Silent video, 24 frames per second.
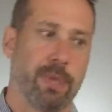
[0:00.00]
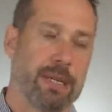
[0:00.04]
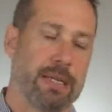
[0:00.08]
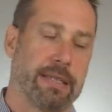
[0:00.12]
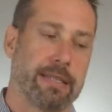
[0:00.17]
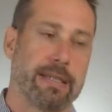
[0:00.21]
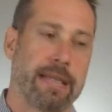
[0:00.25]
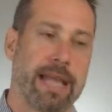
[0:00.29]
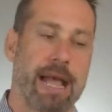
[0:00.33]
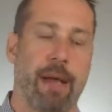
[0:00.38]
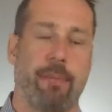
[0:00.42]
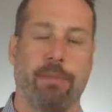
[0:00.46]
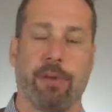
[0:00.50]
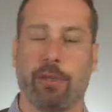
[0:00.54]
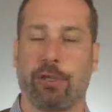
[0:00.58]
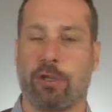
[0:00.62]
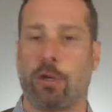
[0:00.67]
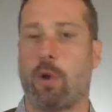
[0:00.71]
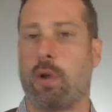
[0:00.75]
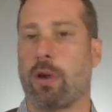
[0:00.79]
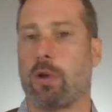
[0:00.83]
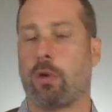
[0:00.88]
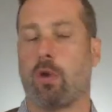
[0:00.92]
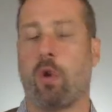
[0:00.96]
been
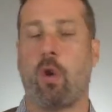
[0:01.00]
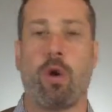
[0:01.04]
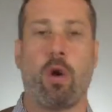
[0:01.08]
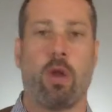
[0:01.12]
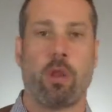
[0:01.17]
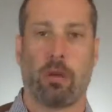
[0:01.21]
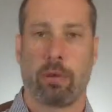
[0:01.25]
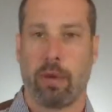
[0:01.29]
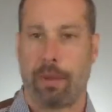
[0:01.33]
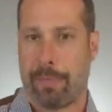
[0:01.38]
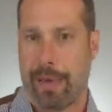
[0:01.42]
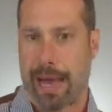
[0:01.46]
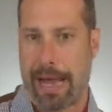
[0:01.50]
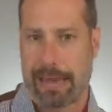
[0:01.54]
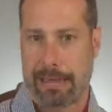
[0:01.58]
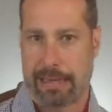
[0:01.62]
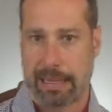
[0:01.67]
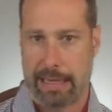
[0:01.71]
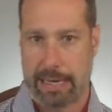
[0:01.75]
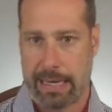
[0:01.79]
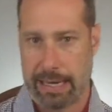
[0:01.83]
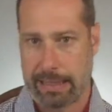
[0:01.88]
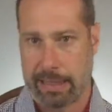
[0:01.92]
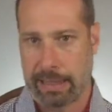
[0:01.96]
established going all the way back
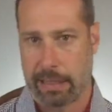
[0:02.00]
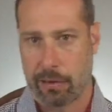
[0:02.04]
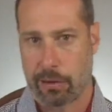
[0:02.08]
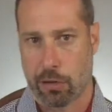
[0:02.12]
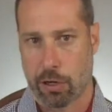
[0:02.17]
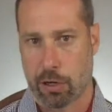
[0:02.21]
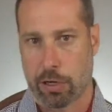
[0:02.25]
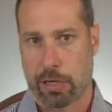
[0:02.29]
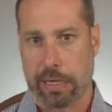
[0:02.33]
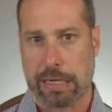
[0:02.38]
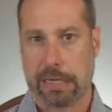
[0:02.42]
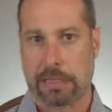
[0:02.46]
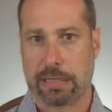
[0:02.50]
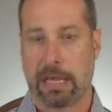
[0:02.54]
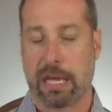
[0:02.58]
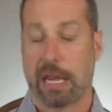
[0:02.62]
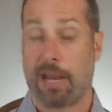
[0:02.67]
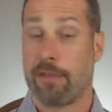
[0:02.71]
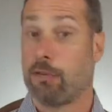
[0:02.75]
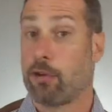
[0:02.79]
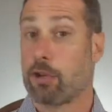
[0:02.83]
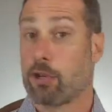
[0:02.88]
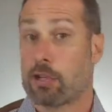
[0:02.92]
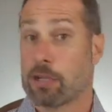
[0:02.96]
to the 1930s.
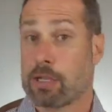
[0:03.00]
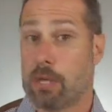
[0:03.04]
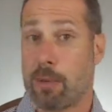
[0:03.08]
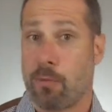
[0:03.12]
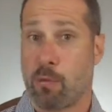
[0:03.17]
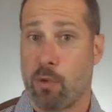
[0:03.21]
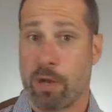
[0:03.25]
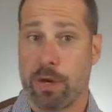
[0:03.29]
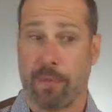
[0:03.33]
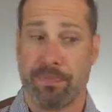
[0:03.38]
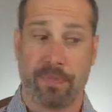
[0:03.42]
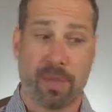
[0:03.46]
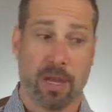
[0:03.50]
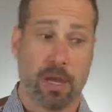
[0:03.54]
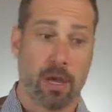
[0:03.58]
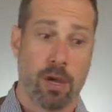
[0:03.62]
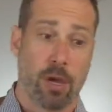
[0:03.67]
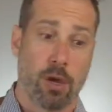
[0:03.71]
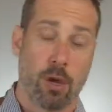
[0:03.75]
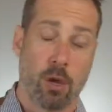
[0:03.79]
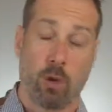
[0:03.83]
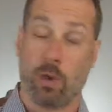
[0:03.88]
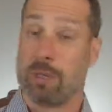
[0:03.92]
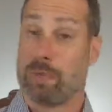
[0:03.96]
And if you're someone
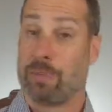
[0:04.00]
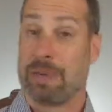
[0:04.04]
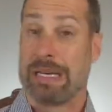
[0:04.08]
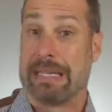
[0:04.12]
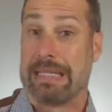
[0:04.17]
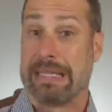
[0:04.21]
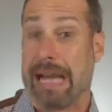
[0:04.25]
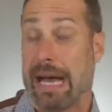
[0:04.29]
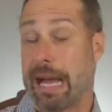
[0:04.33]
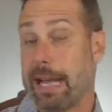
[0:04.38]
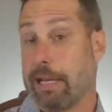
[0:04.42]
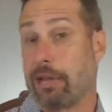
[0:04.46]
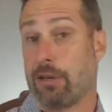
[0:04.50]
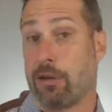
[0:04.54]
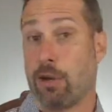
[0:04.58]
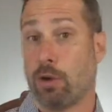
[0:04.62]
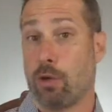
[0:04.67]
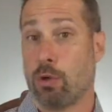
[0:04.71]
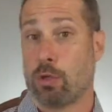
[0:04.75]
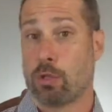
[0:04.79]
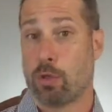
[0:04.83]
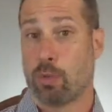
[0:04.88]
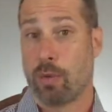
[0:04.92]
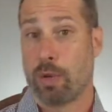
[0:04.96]
who has been
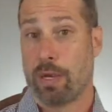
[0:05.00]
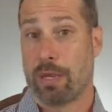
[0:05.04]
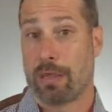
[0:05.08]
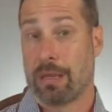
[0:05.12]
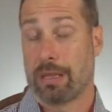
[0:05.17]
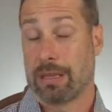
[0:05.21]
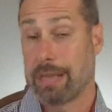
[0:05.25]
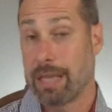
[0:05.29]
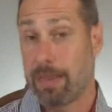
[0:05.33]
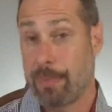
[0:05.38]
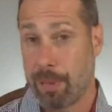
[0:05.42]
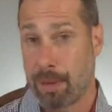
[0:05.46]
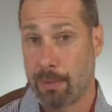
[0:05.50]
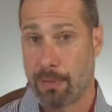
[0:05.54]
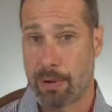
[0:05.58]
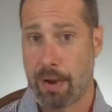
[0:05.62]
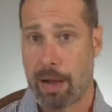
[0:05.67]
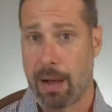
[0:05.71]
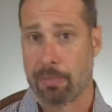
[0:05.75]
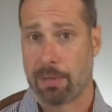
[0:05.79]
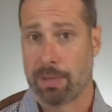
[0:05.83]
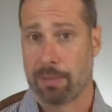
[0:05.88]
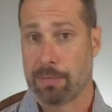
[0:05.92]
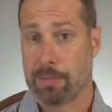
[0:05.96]
diagnosed with lipid
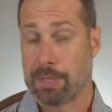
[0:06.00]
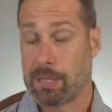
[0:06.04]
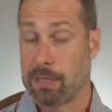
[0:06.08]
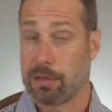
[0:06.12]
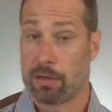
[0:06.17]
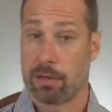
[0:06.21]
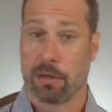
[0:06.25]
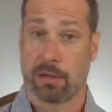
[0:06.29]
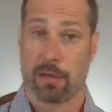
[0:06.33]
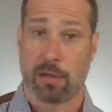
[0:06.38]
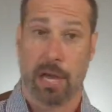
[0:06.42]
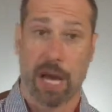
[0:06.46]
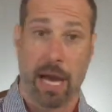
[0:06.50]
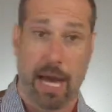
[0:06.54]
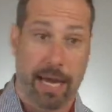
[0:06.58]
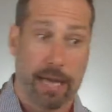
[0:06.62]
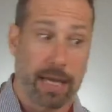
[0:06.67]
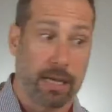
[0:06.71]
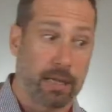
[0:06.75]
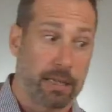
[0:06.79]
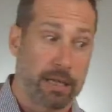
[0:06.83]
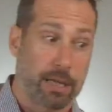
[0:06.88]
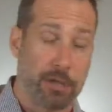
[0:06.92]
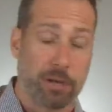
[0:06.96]
problems, either
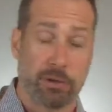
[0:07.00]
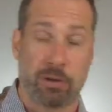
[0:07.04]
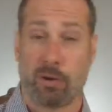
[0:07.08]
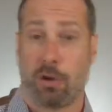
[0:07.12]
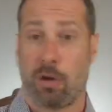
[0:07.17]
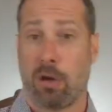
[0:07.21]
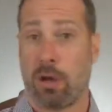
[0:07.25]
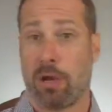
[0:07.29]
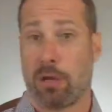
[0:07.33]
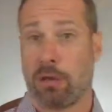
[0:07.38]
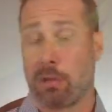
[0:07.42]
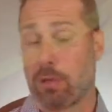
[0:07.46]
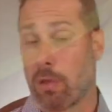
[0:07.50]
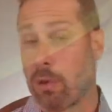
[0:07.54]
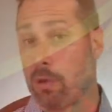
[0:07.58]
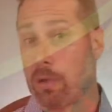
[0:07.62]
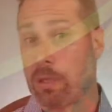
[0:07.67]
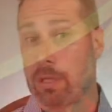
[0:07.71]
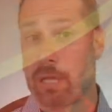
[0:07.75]
high cholesterol, low